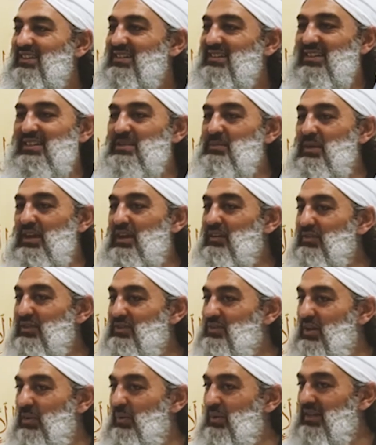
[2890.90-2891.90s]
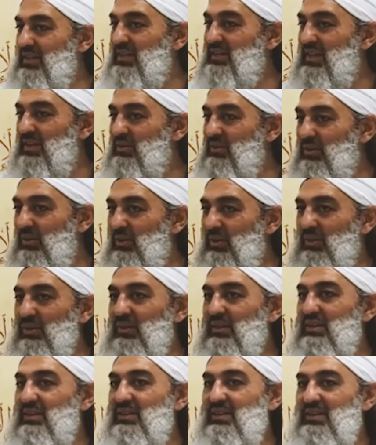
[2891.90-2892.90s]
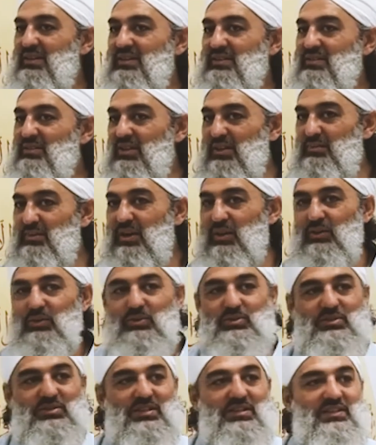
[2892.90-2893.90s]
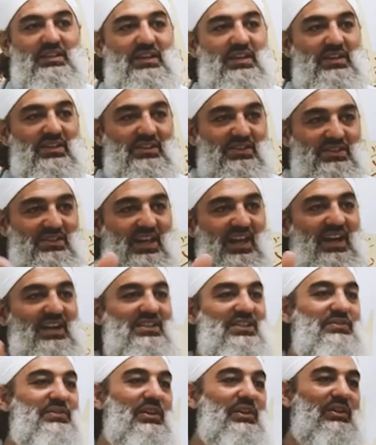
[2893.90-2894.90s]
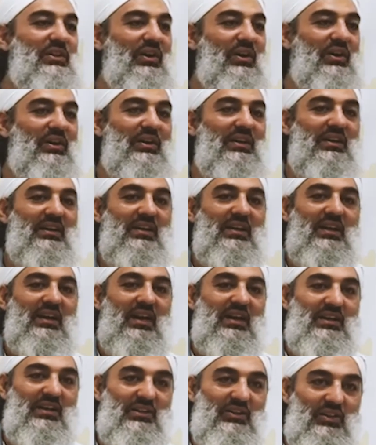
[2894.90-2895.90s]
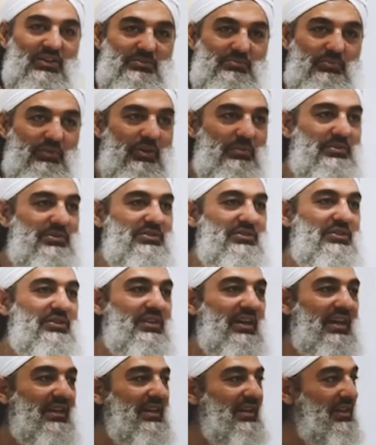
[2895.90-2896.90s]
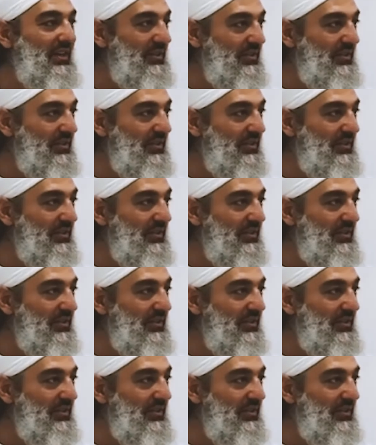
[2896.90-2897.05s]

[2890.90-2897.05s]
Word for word: Doesn't matter if there's no one in there at all. It's not about who's in there, because it's the house of Allah, and Allah has promised you that.